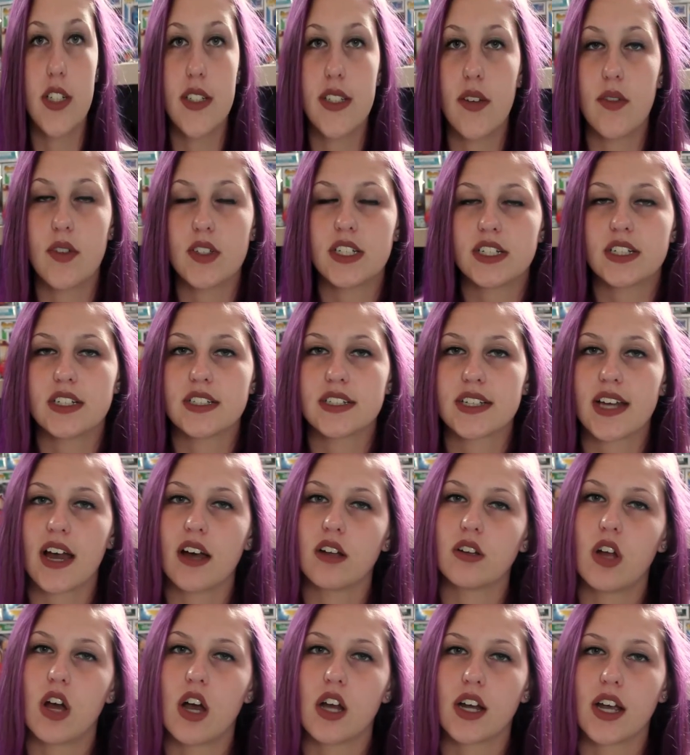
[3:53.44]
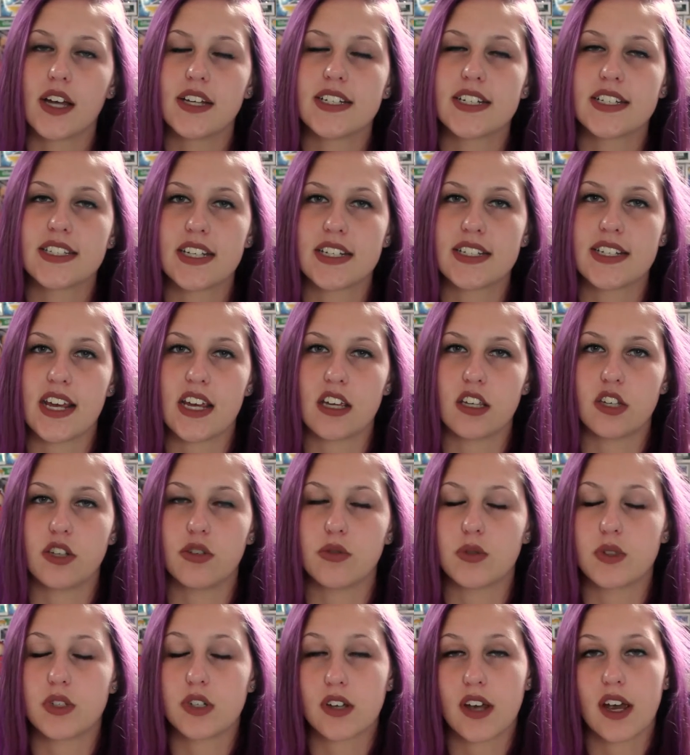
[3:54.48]
seventeen is, how long does it take
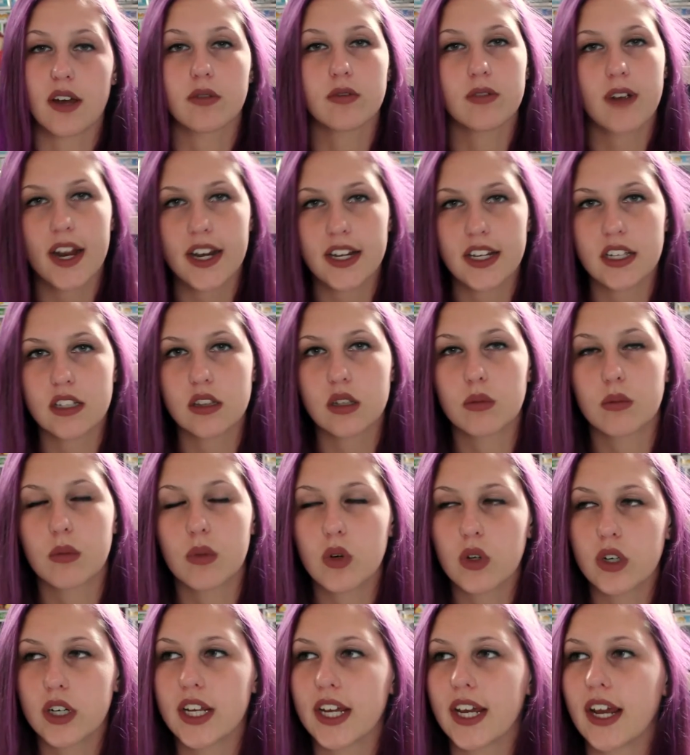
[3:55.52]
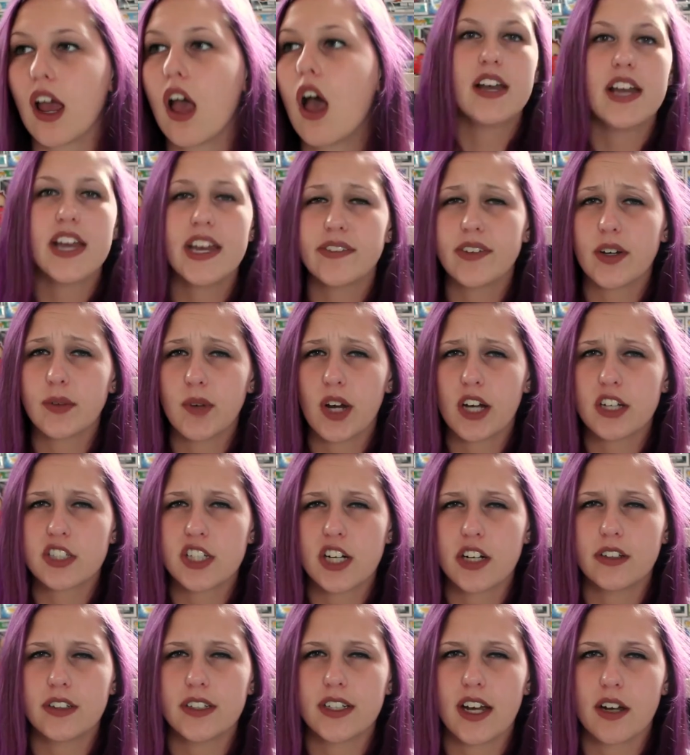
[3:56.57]
you to get ready in the morning? If I'm not
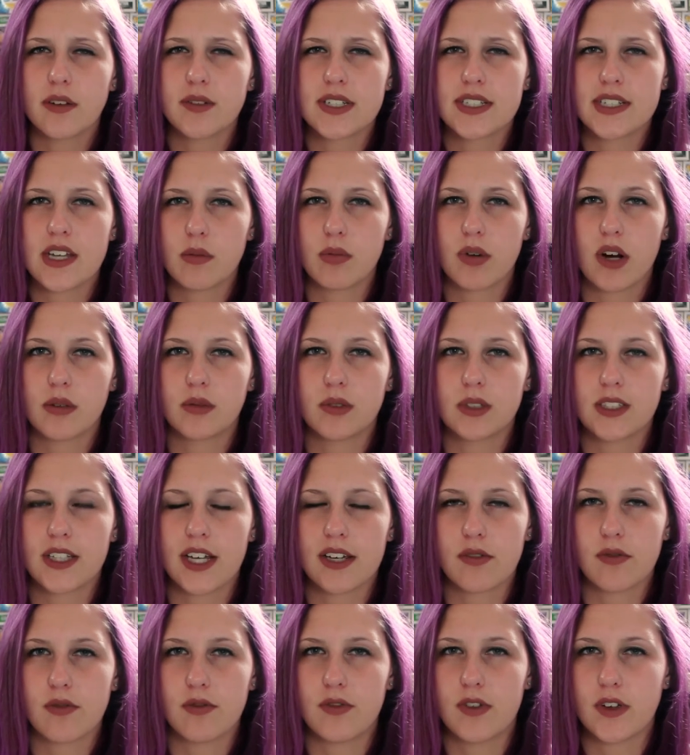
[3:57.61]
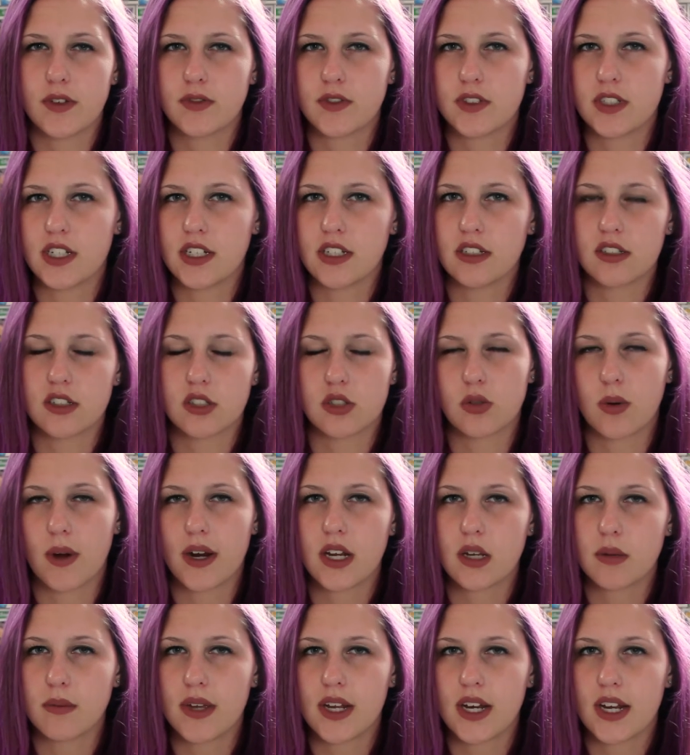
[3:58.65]
showering, I would say probably like fifteen to
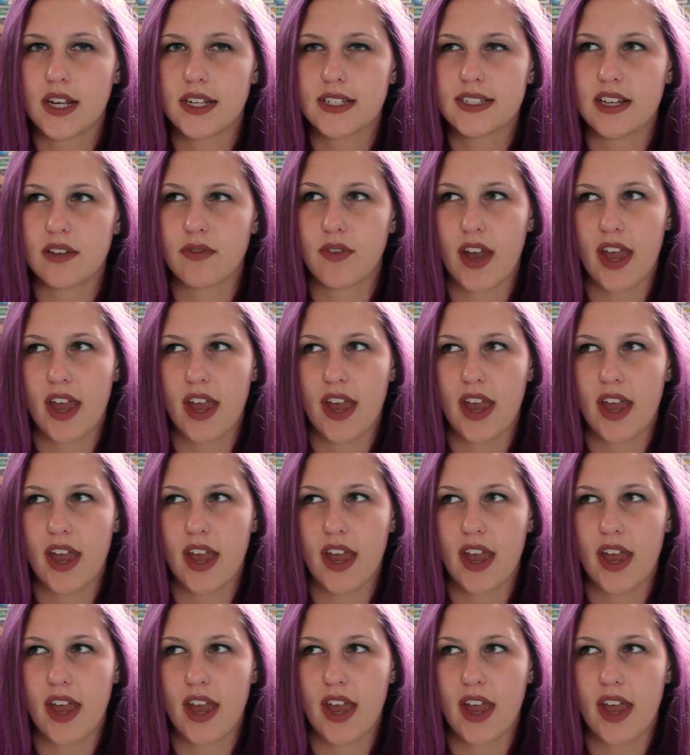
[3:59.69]
twenty minutes. If I